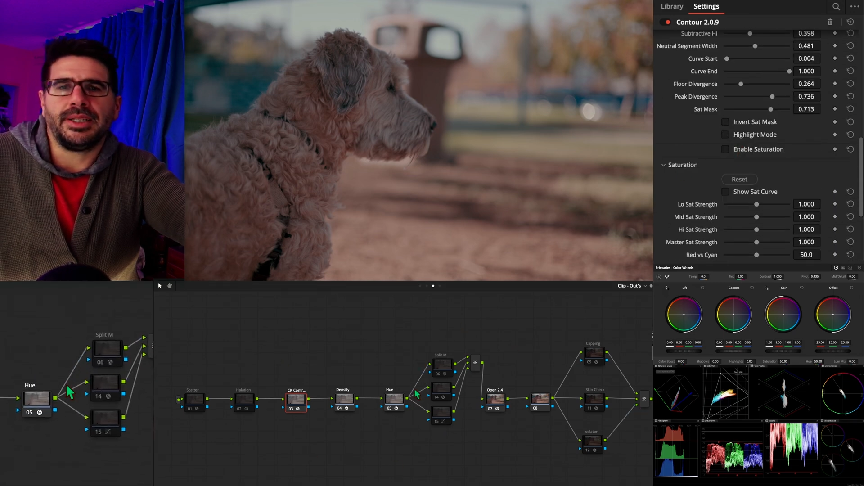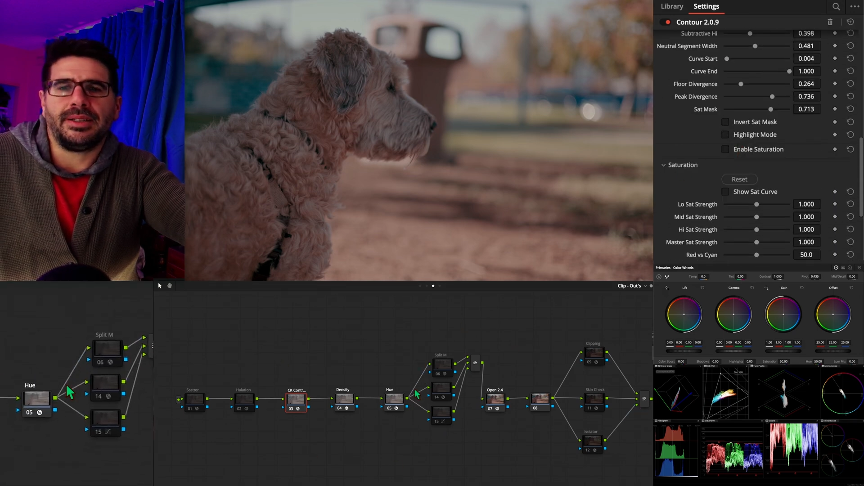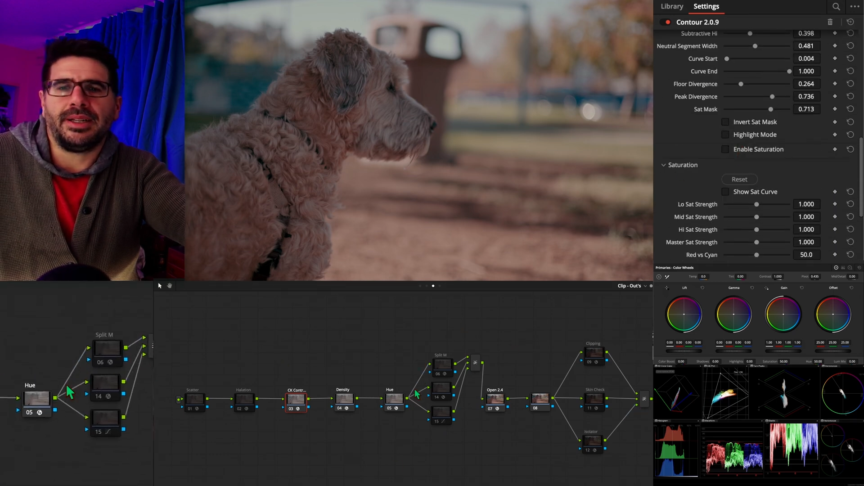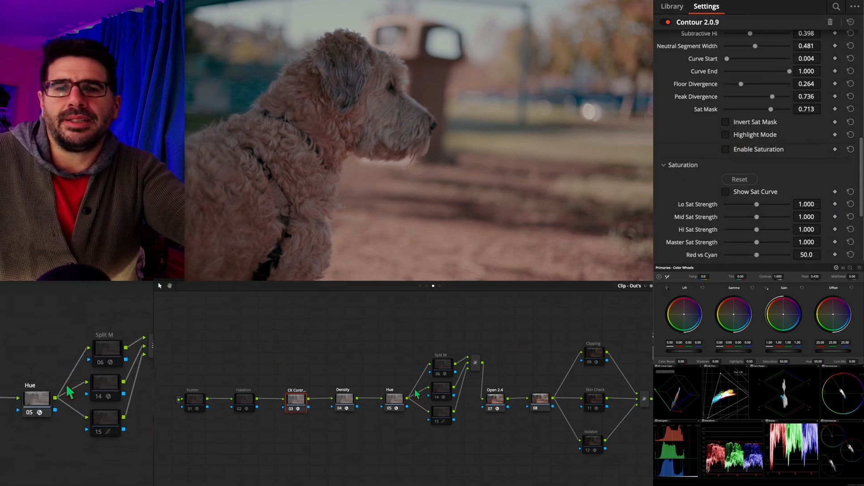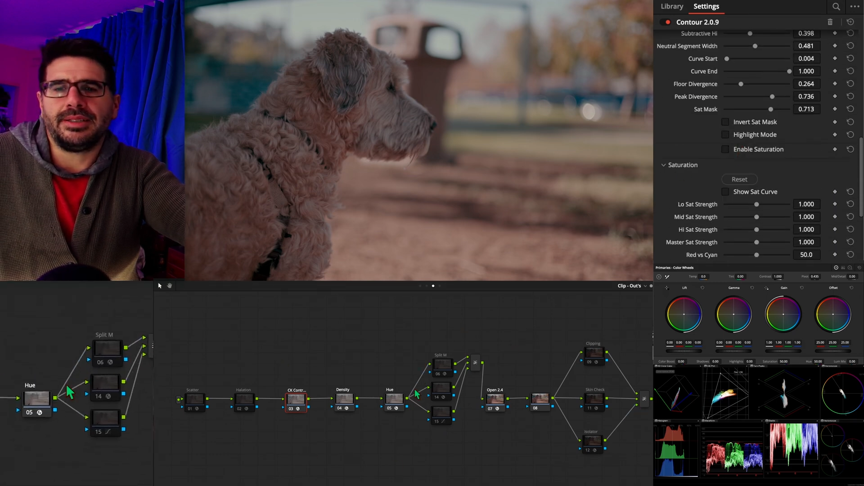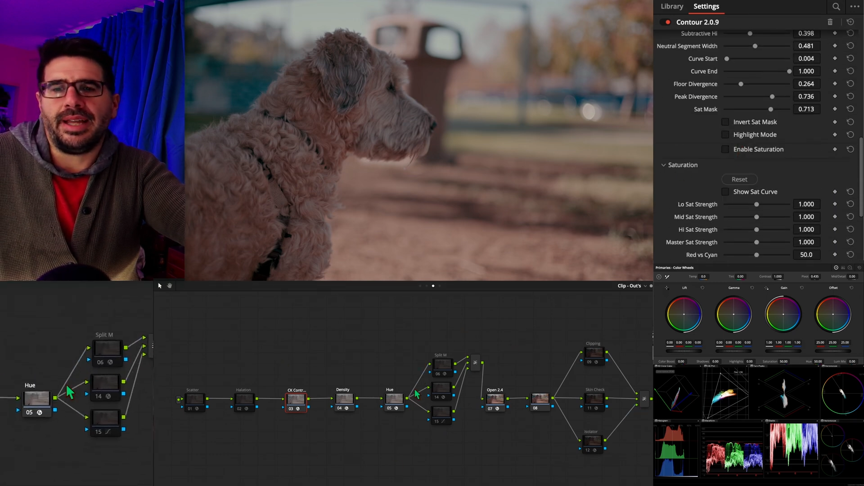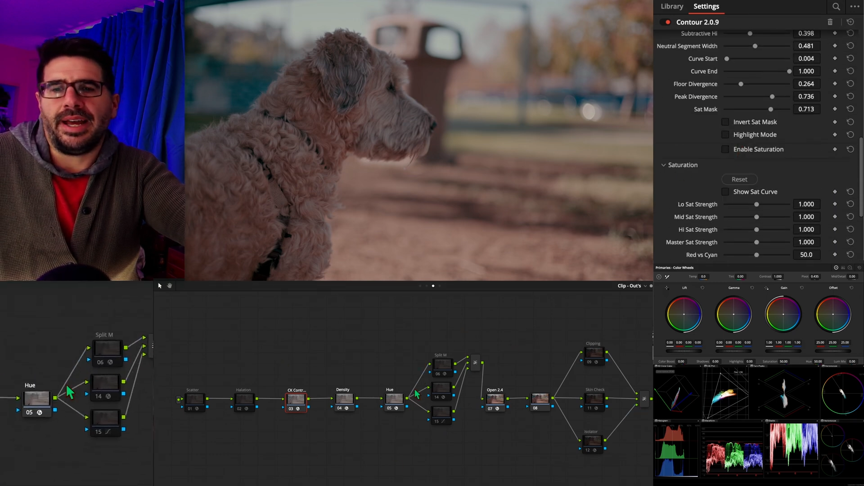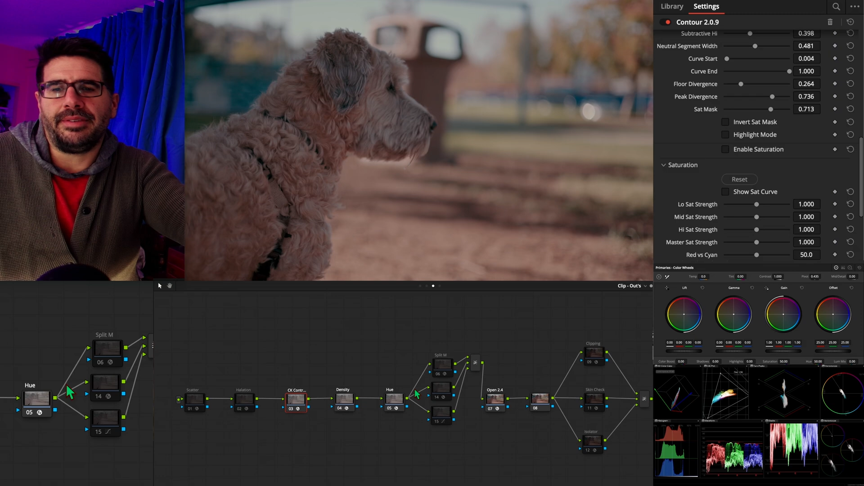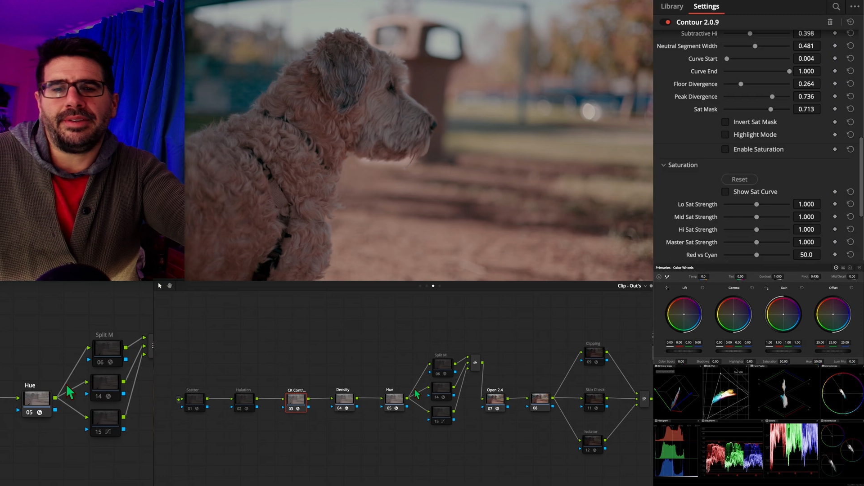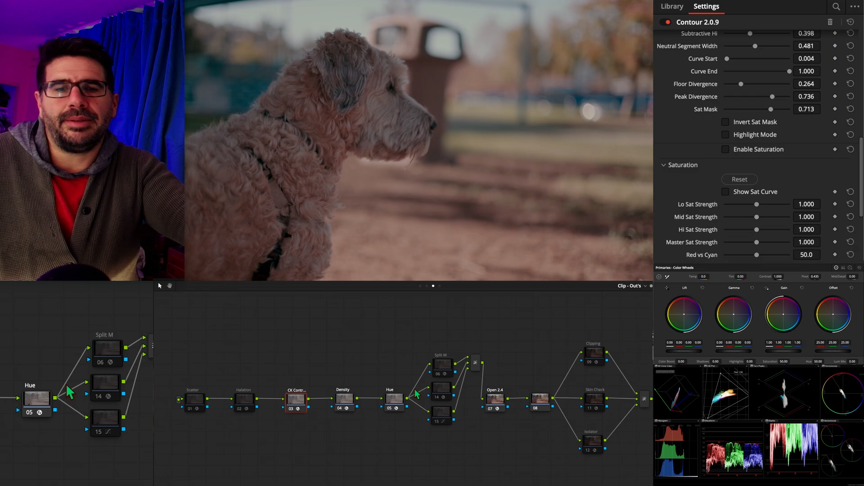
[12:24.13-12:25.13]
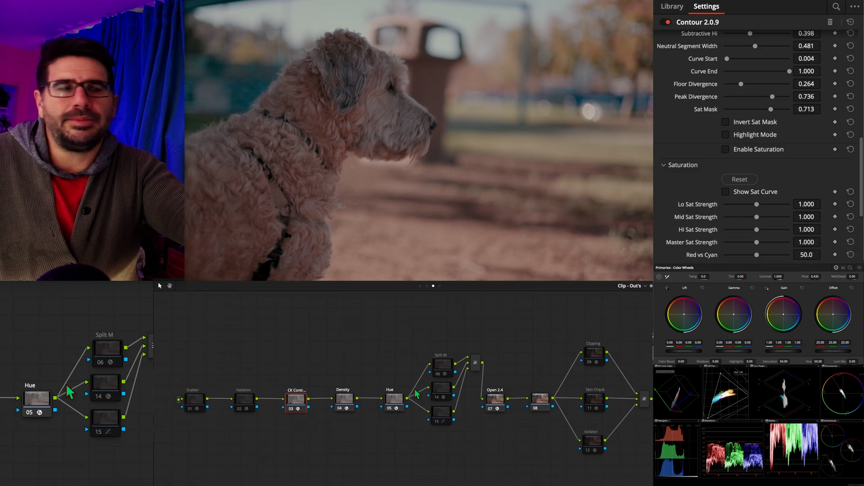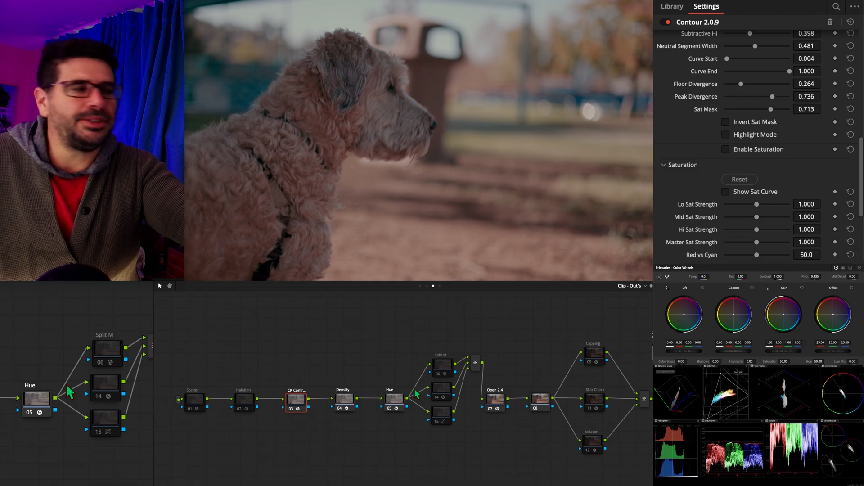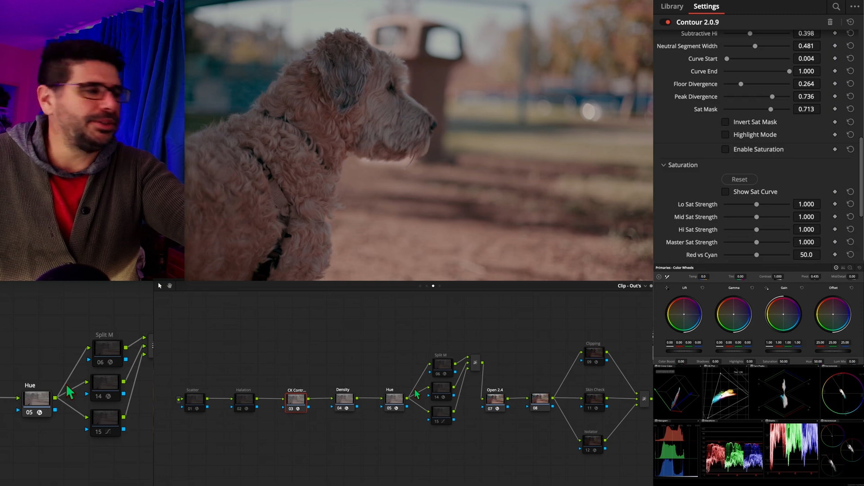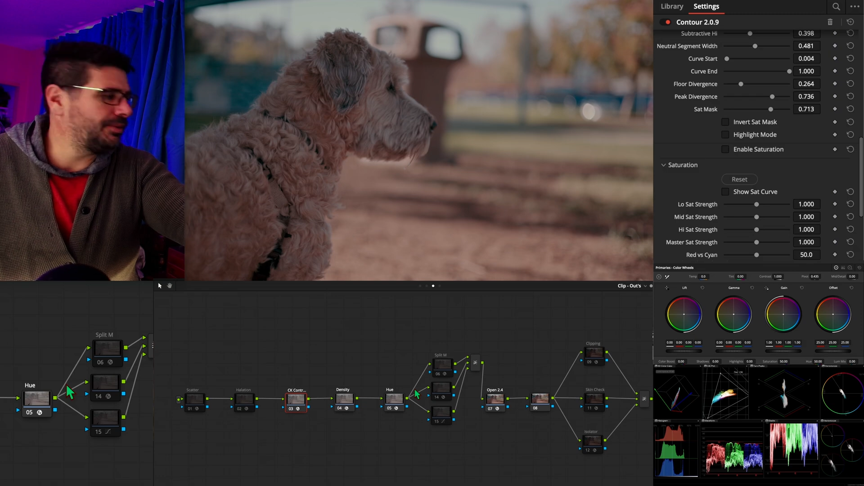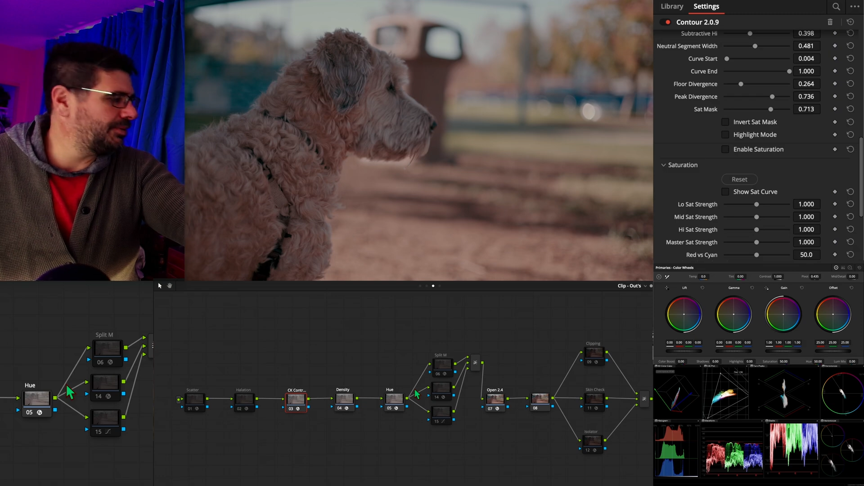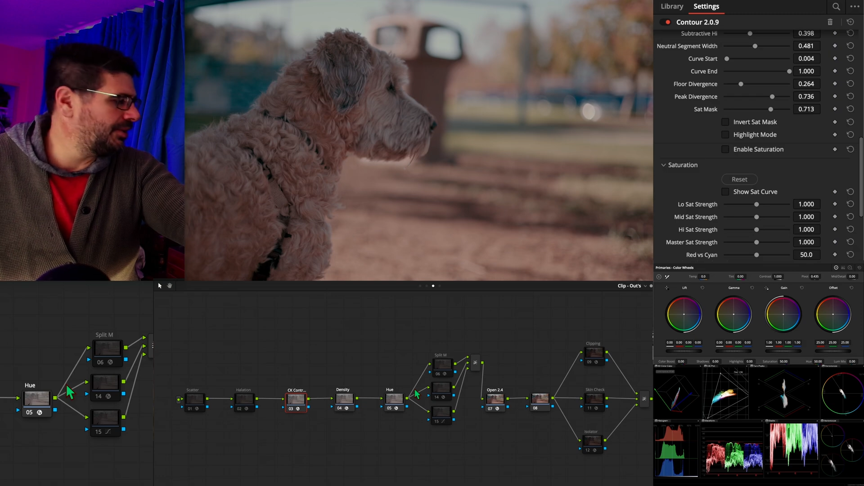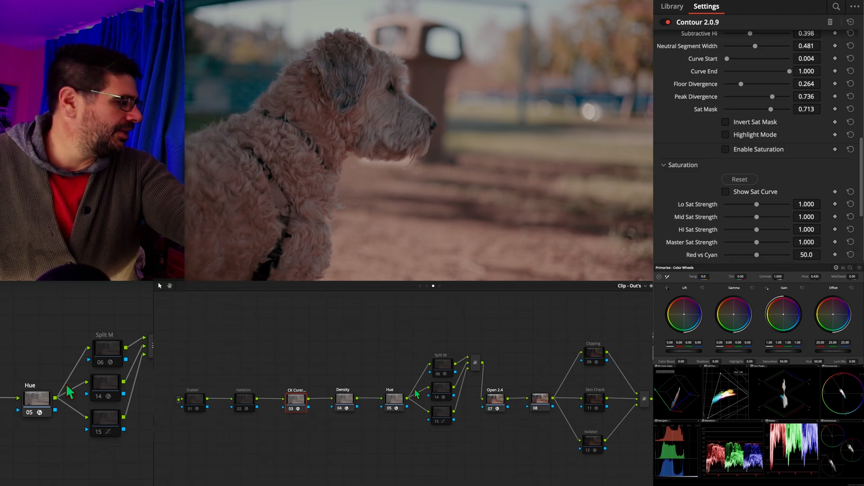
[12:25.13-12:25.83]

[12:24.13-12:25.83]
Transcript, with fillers: I don't like having them do